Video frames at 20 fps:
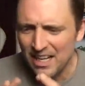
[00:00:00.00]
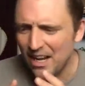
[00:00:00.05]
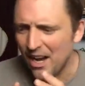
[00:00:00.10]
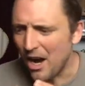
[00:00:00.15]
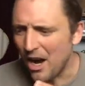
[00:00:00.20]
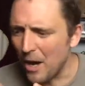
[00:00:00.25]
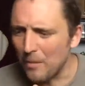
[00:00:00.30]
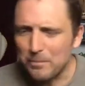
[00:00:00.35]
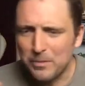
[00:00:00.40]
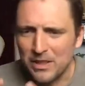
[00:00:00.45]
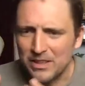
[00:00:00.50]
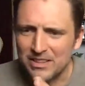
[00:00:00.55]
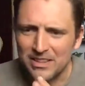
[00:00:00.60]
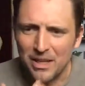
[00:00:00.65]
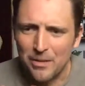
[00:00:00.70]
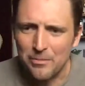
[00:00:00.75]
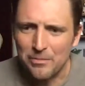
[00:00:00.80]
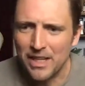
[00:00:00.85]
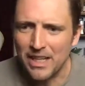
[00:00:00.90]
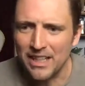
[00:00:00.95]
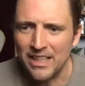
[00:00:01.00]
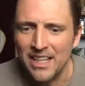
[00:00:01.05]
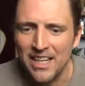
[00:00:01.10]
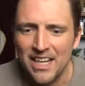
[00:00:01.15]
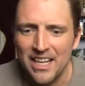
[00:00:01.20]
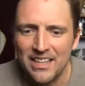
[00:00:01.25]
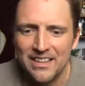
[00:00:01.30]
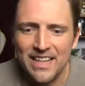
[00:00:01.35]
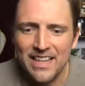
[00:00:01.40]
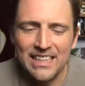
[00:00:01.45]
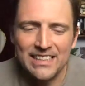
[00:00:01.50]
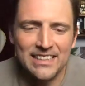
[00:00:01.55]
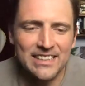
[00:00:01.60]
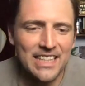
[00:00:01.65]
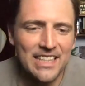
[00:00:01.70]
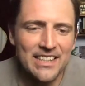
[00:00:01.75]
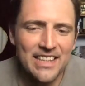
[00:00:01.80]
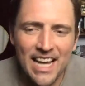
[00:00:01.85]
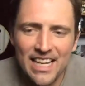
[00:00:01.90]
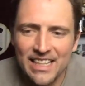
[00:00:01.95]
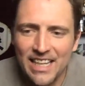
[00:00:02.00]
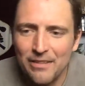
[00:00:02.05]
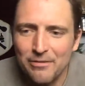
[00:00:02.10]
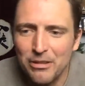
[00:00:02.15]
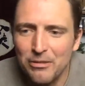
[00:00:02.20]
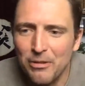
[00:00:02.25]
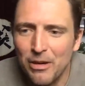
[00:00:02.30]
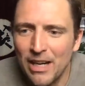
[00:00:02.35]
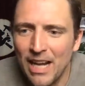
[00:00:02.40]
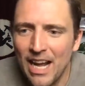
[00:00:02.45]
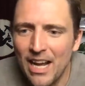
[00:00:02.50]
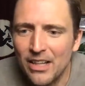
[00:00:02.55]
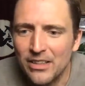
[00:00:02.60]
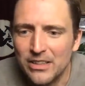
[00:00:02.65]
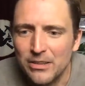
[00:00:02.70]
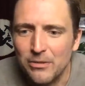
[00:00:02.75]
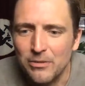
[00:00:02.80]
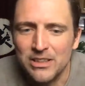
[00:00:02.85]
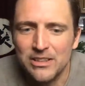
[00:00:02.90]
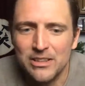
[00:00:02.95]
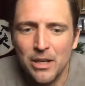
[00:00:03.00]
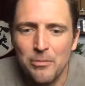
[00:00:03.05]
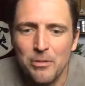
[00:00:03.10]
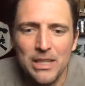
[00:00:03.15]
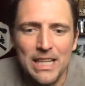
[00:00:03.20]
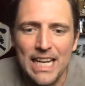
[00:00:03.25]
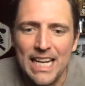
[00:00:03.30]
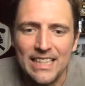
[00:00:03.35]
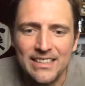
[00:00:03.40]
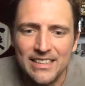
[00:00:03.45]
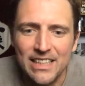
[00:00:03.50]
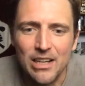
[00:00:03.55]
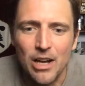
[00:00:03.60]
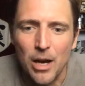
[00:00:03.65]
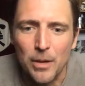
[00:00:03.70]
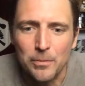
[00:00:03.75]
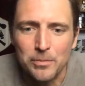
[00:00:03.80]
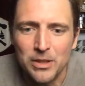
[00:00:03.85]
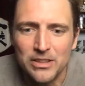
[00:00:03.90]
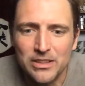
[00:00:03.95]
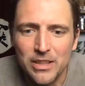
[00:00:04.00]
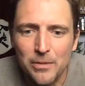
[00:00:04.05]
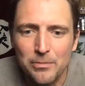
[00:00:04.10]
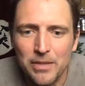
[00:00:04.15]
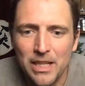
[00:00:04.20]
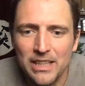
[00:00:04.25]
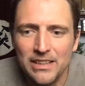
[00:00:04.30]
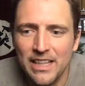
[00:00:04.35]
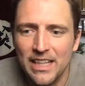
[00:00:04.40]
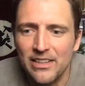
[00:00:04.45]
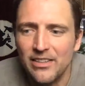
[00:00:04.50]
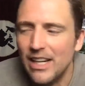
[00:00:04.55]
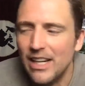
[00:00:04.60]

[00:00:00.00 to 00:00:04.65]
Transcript: up to something, they see that in everyone else. And when someone isn't up to something, they